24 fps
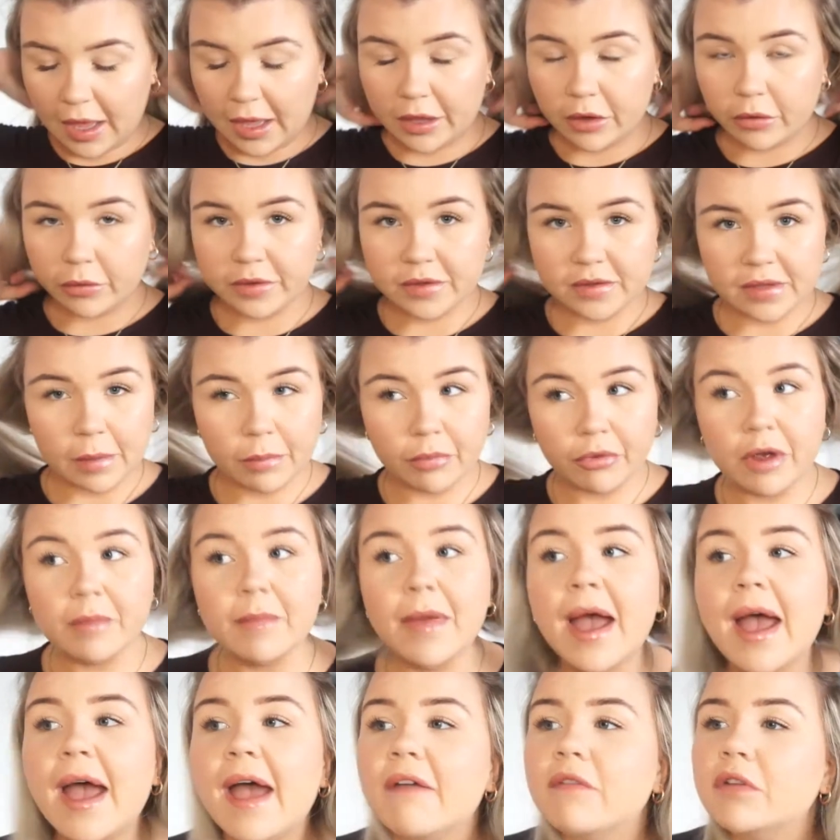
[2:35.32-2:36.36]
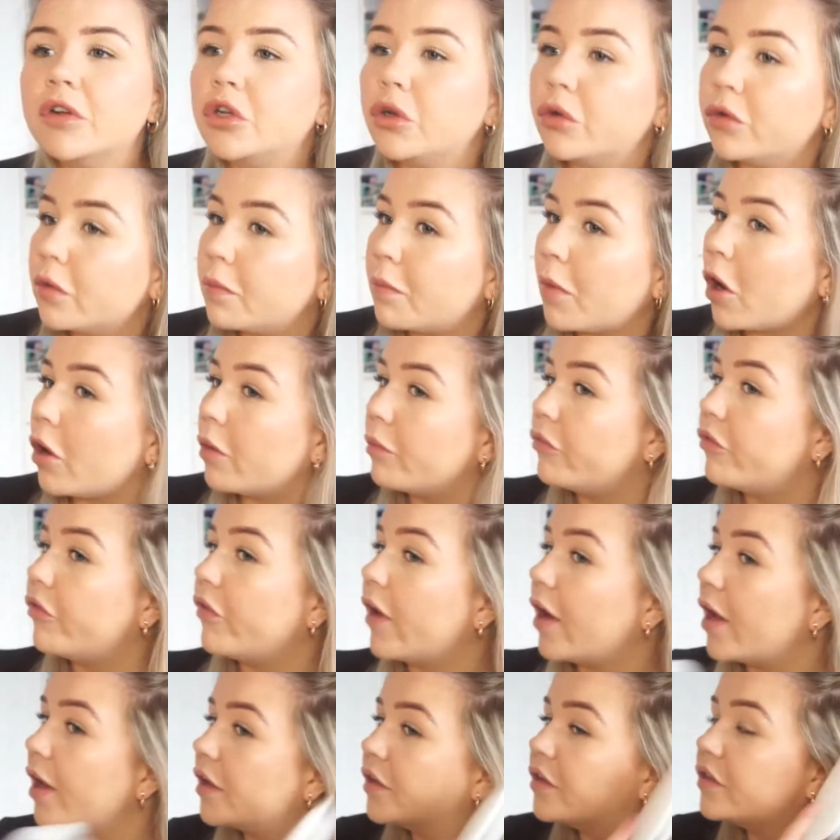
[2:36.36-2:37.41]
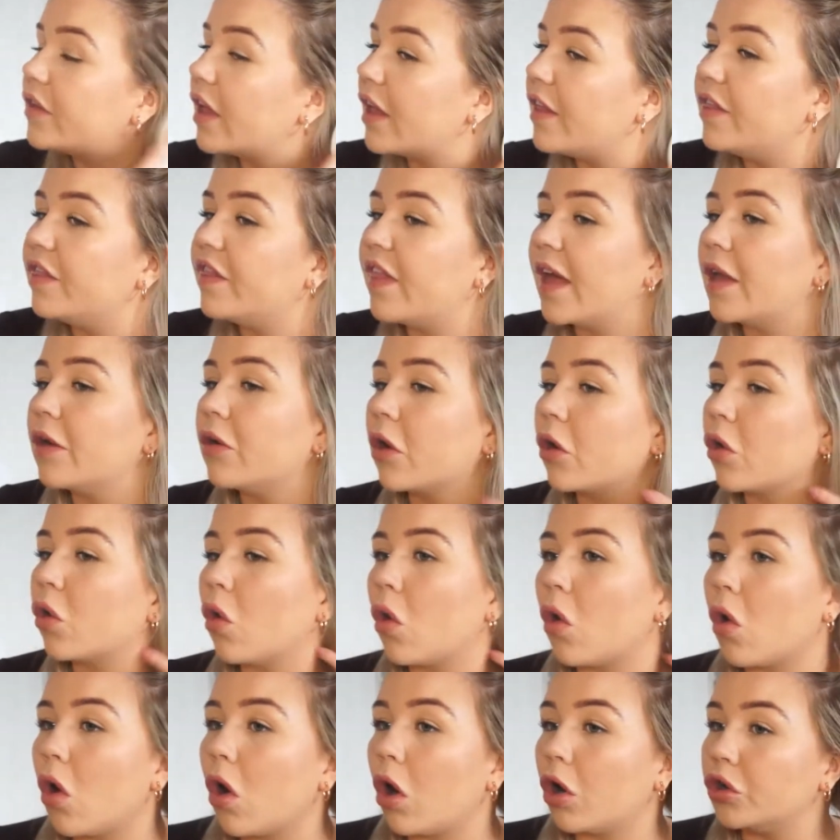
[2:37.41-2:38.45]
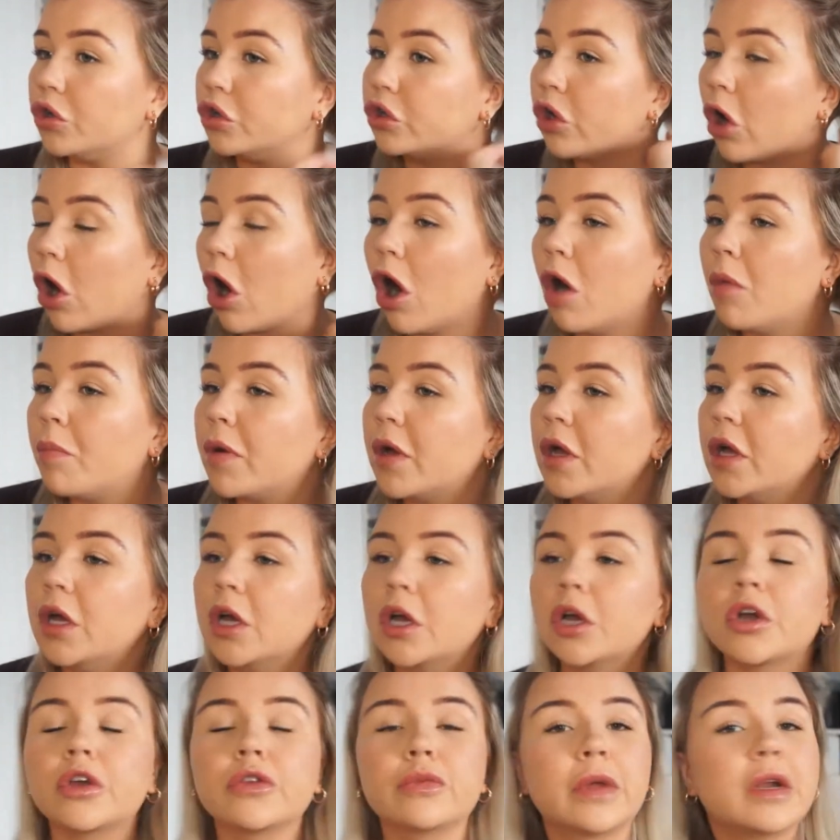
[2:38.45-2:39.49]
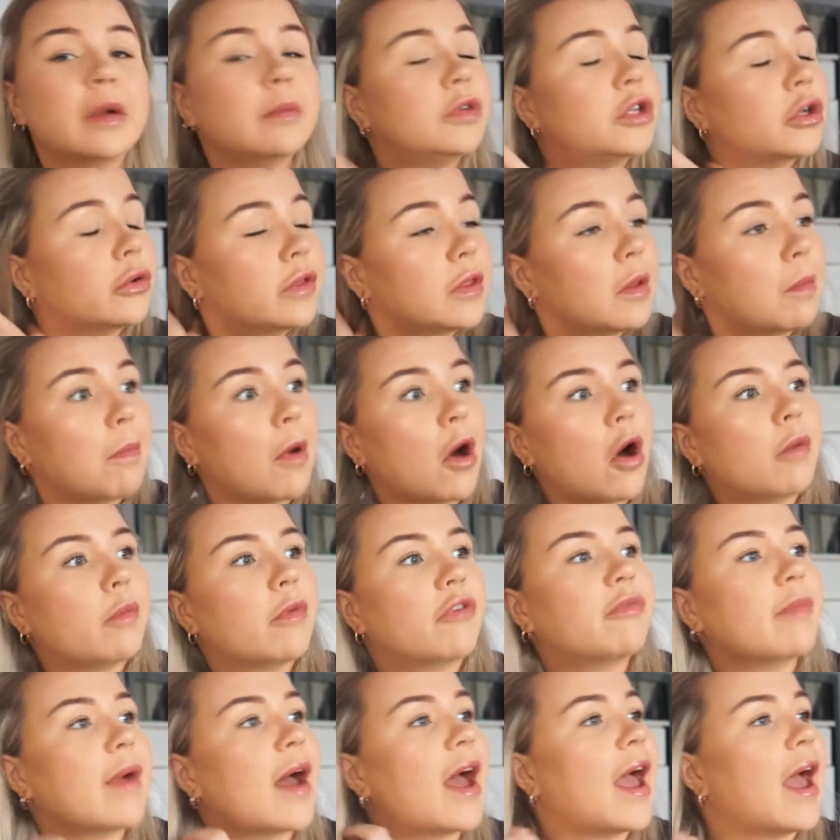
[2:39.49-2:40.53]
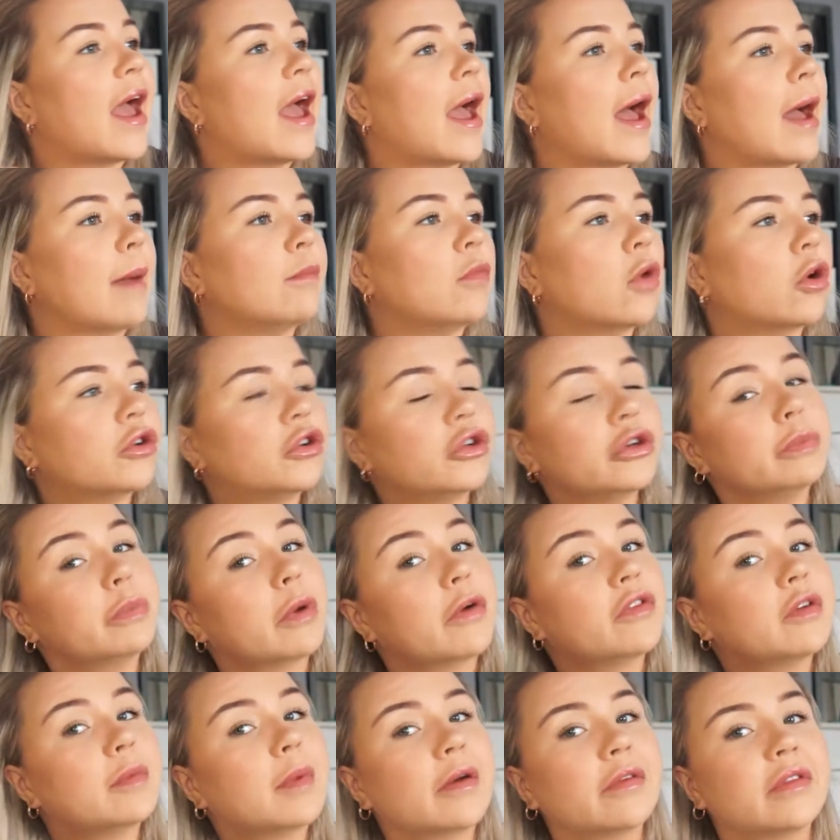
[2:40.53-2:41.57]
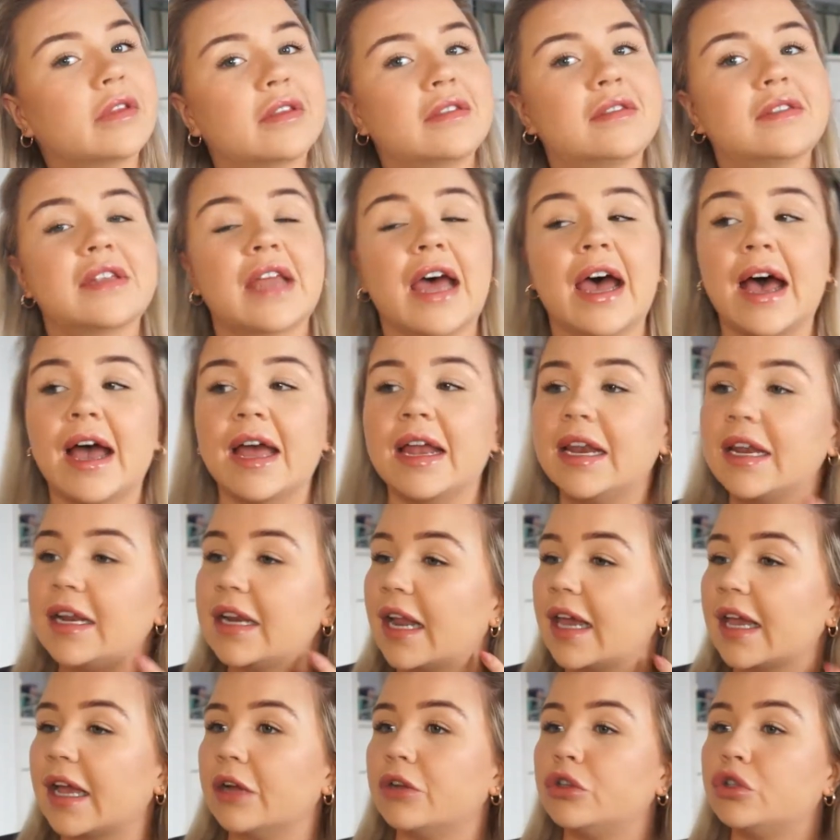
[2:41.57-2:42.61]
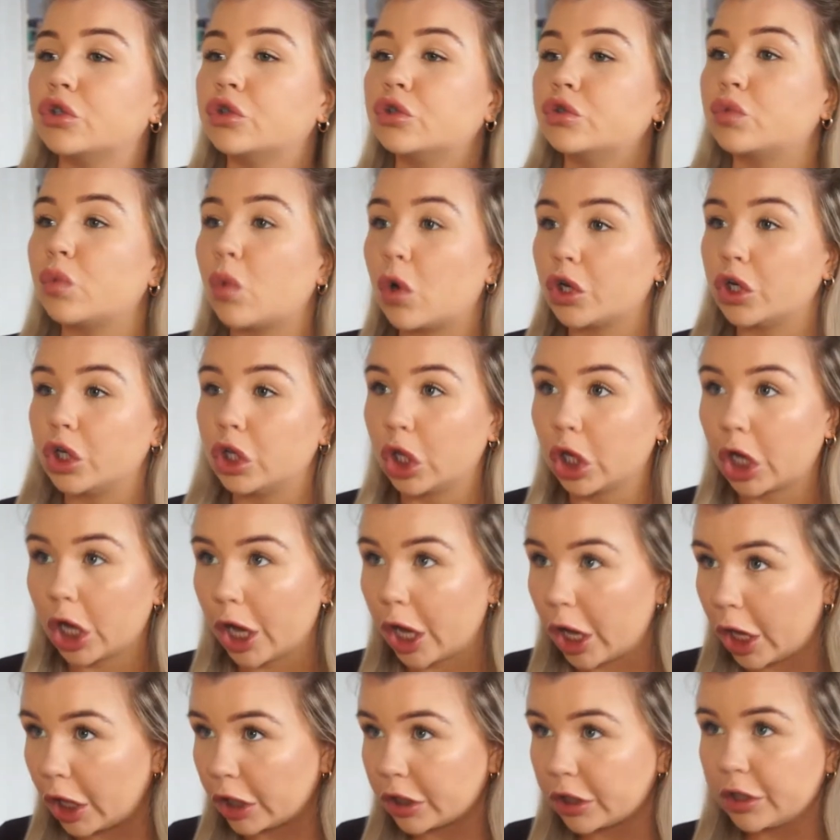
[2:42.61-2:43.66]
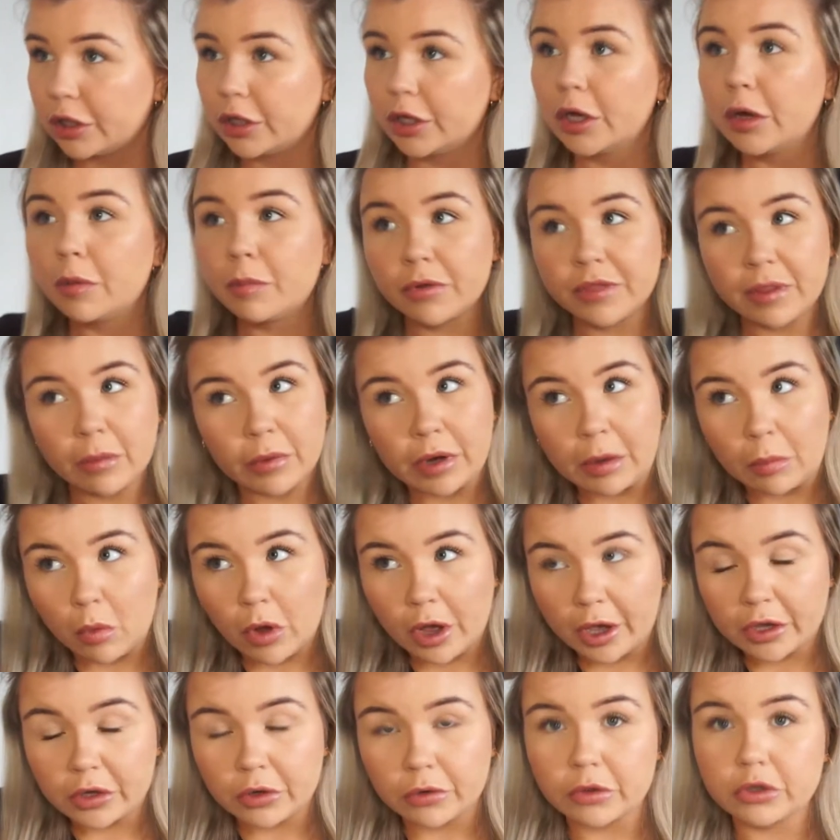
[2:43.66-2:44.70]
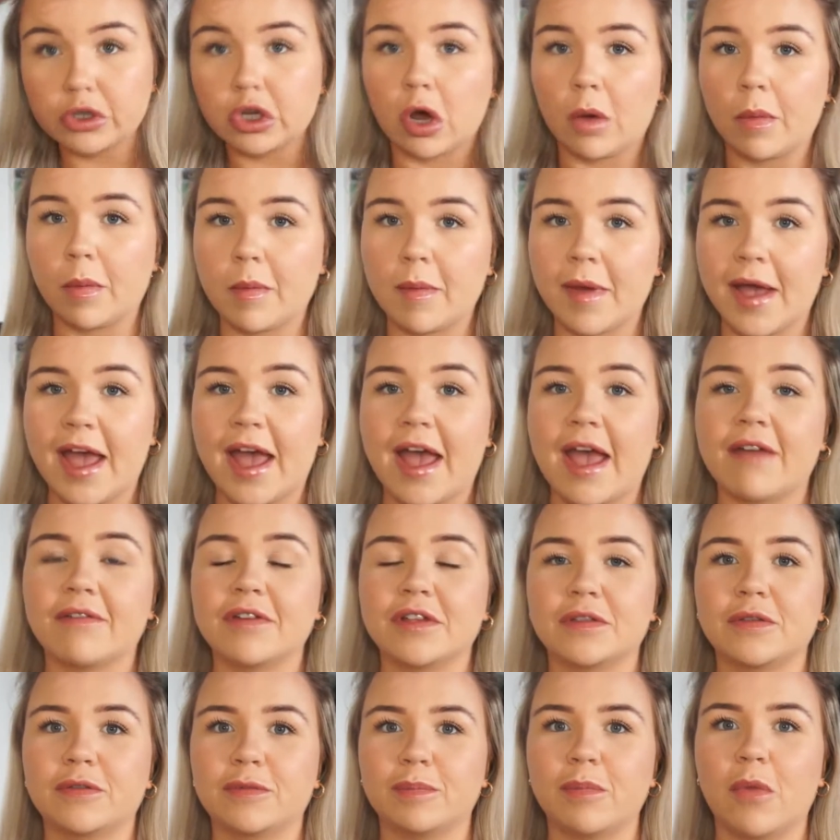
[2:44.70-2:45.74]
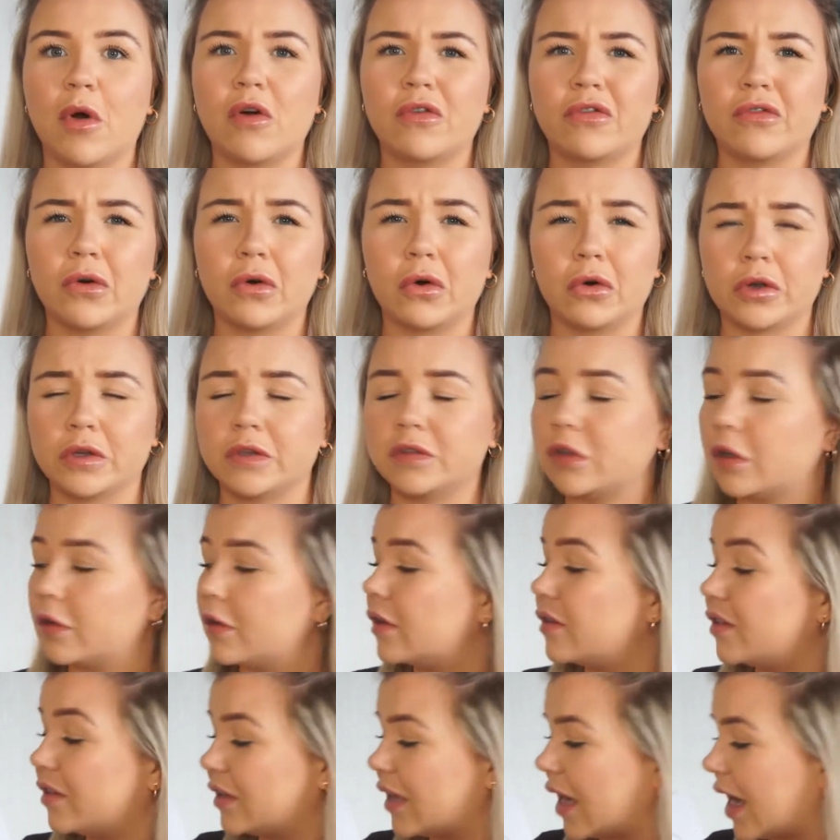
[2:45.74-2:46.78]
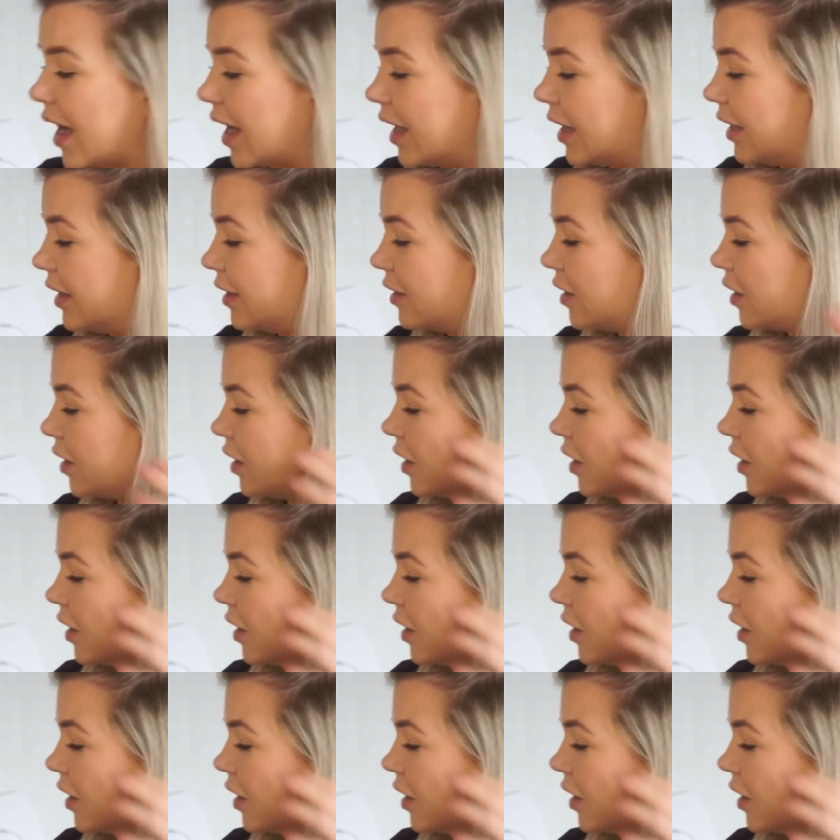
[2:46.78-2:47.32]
I always separate my hair and do the bottom first and then go on top. Because when I'm doing the bottom of my hair, I'm not too bothered about the styling. Like, I just want the curl. But then when I'm working on the top of my hair, it's more focused on the styling.